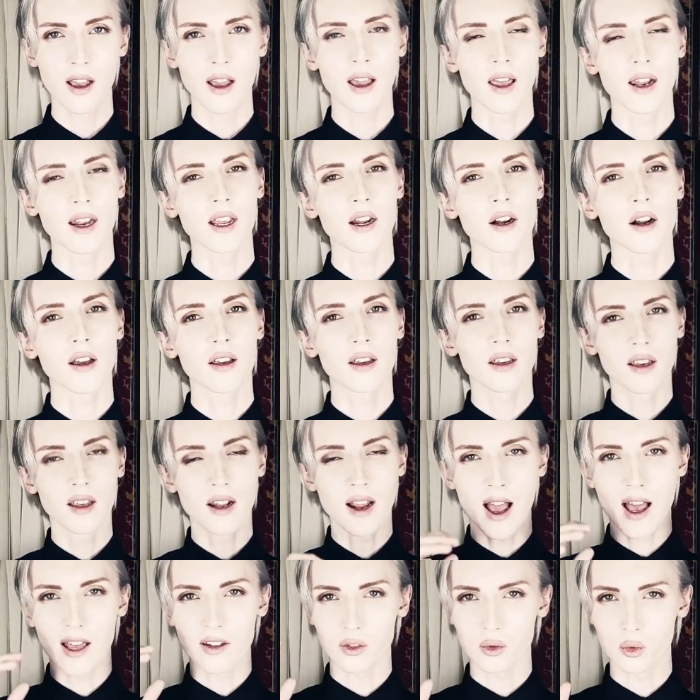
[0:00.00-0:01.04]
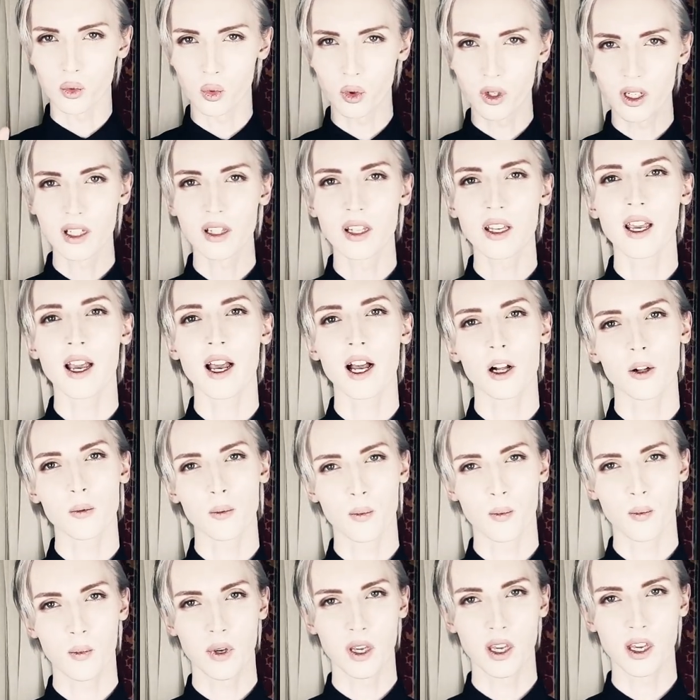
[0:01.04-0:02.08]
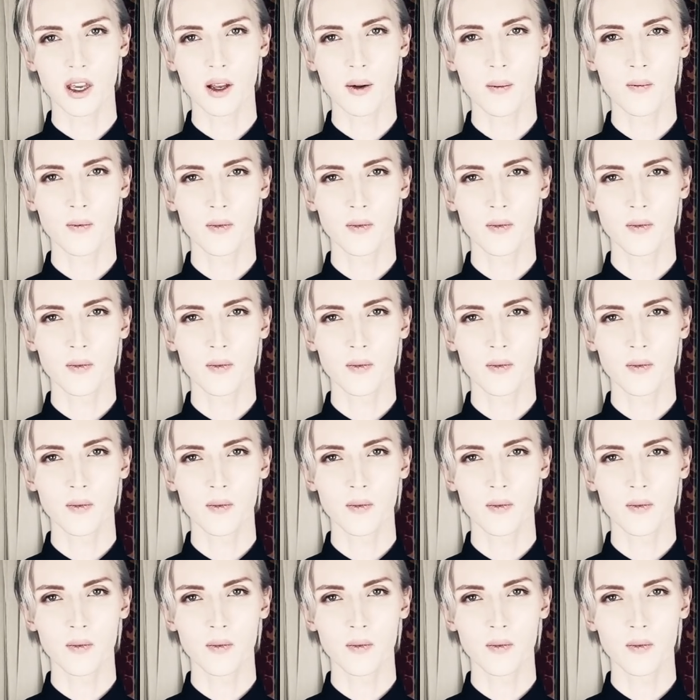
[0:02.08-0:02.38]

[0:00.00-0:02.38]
And it has really helped me